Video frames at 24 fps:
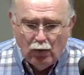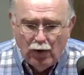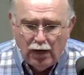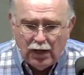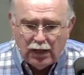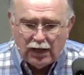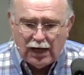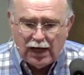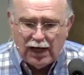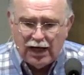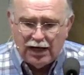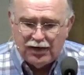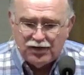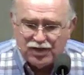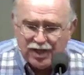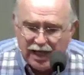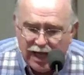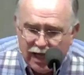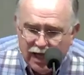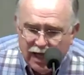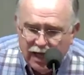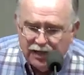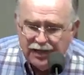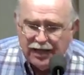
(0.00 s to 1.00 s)

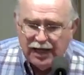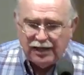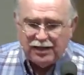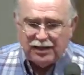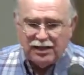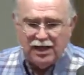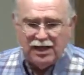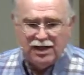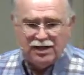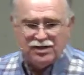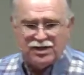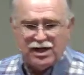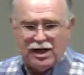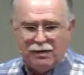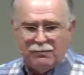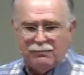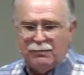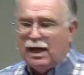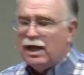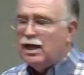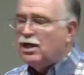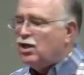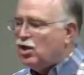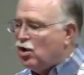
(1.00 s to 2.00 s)
Realize that things
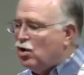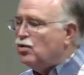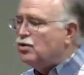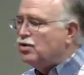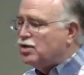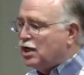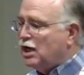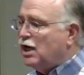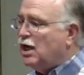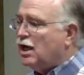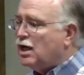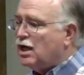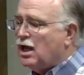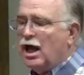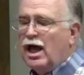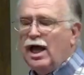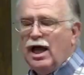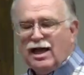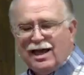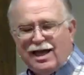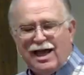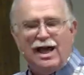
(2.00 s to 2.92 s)
that make you tick